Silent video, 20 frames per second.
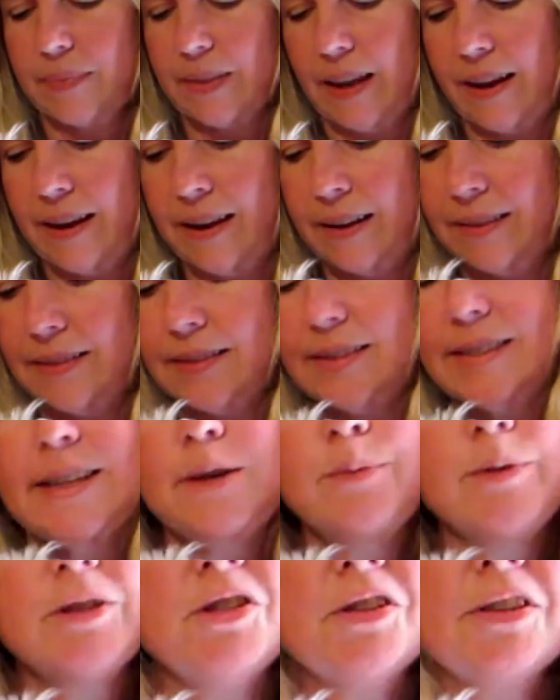and
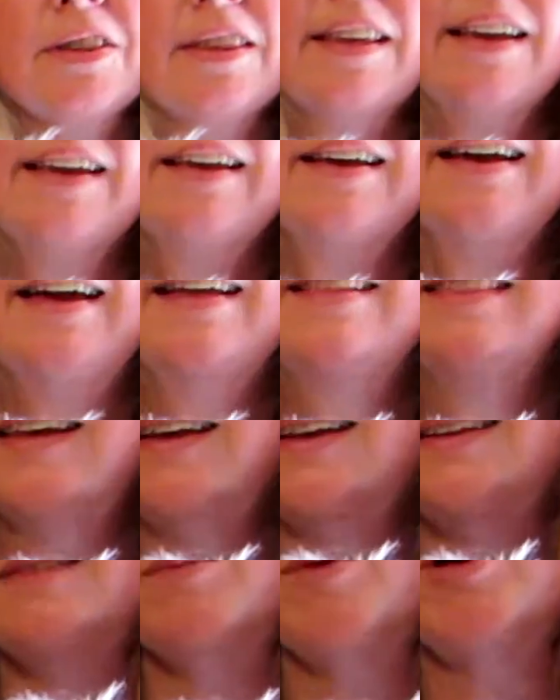see what you think, and
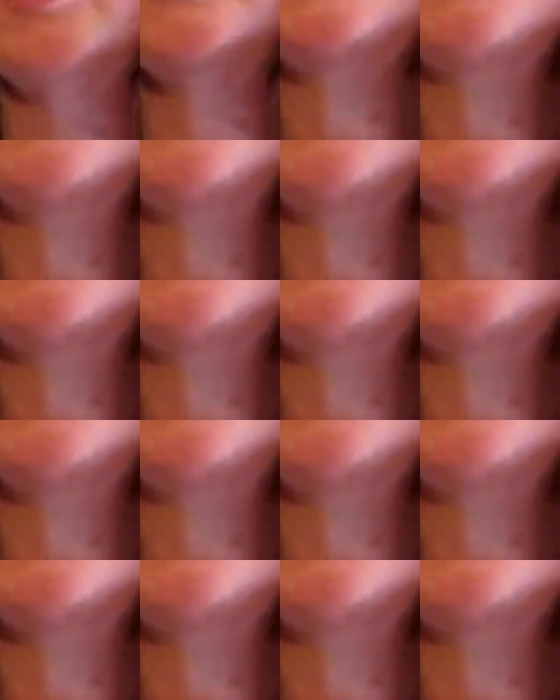then most